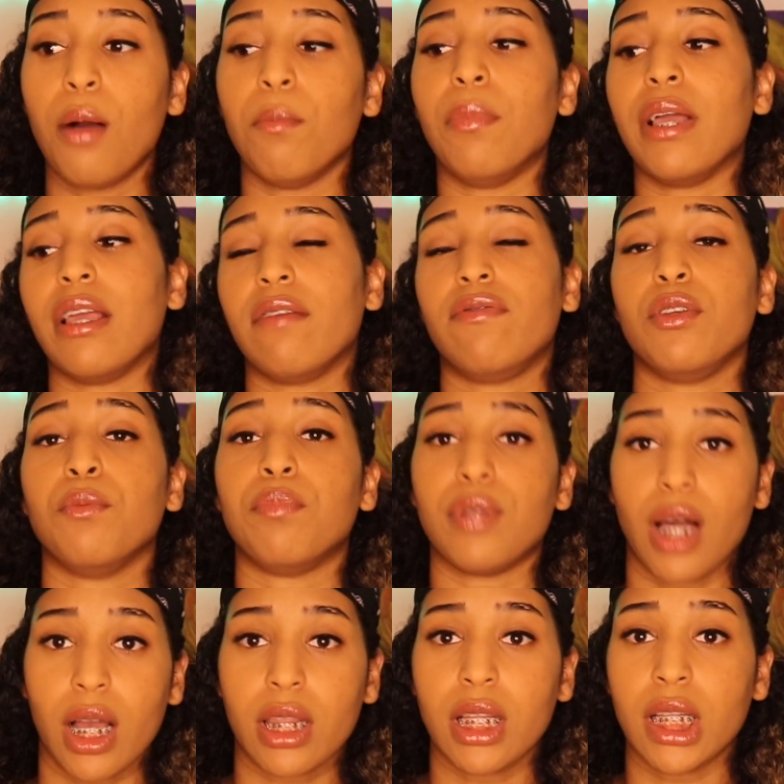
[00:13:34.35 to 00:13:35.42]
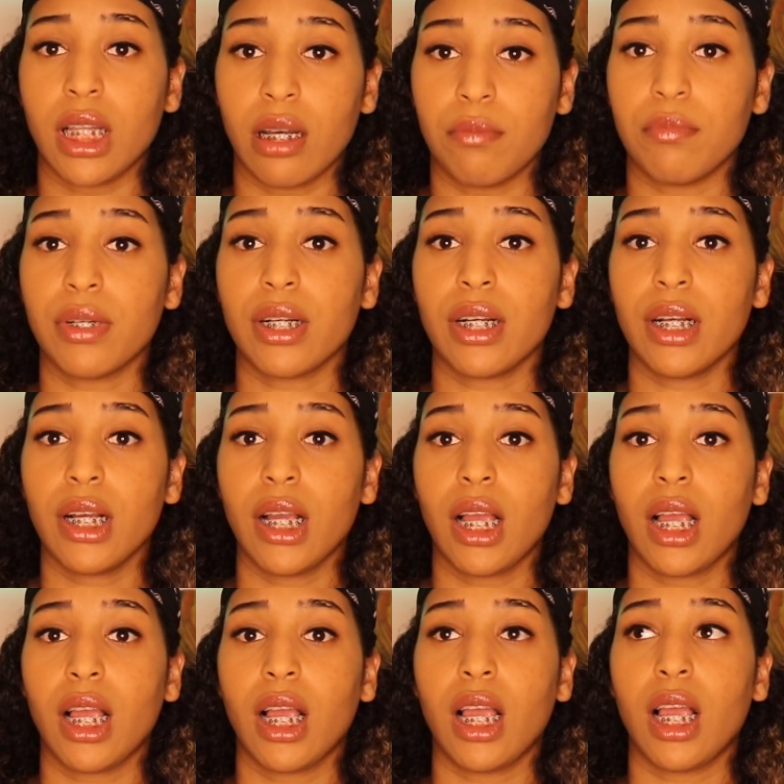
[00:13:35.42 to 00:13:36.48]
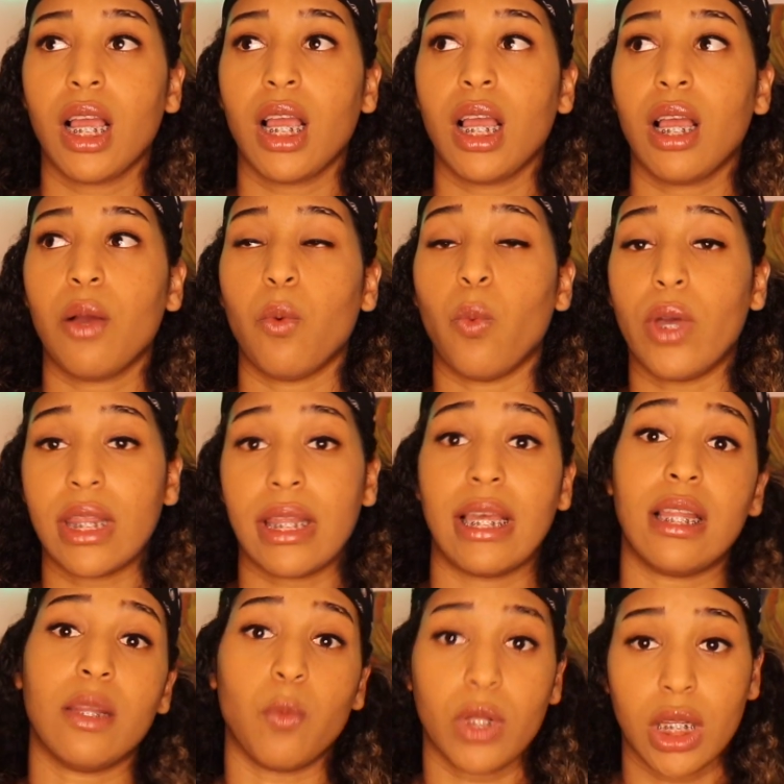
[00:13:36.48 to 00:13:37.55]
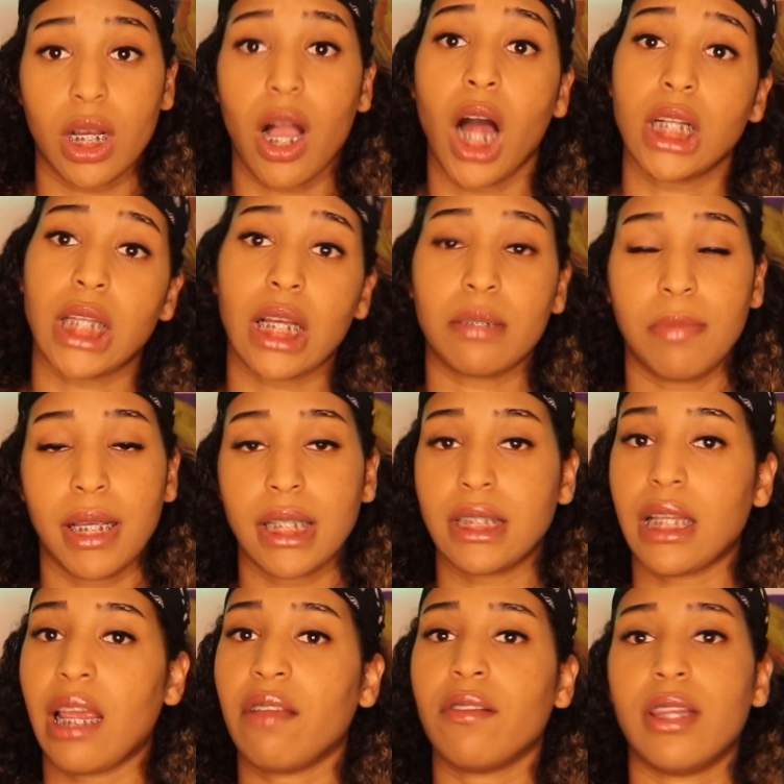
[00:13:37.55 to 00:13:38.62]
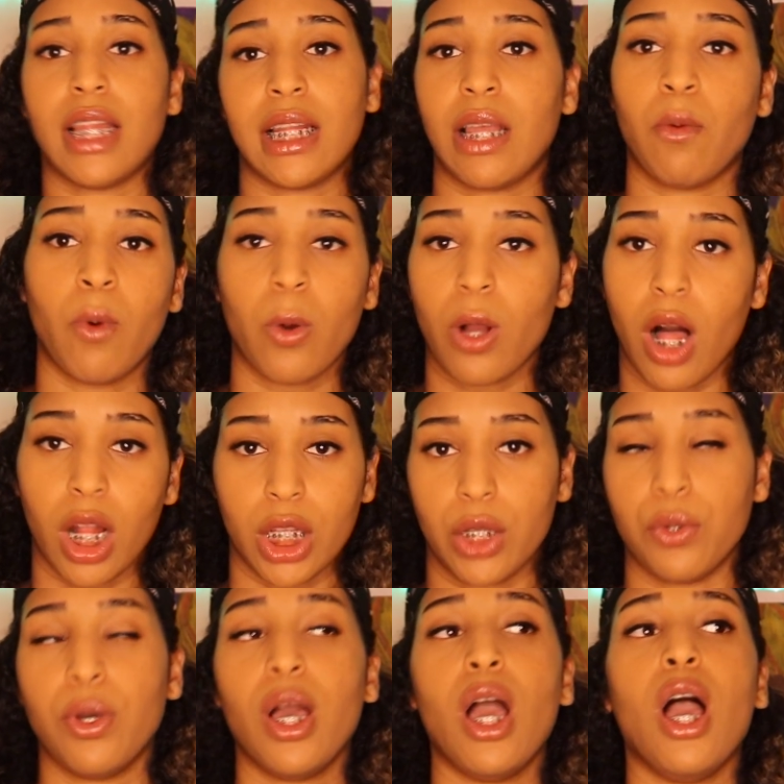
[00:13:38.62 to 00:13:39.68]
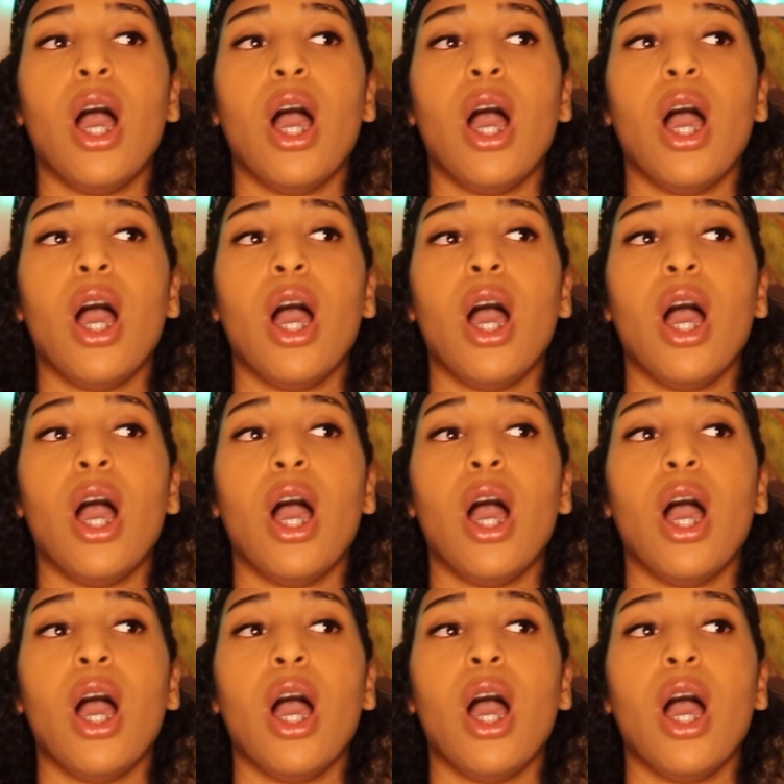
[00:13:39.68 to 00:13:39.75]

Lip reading: But if you block the number with the contact being saved, then they won't call you.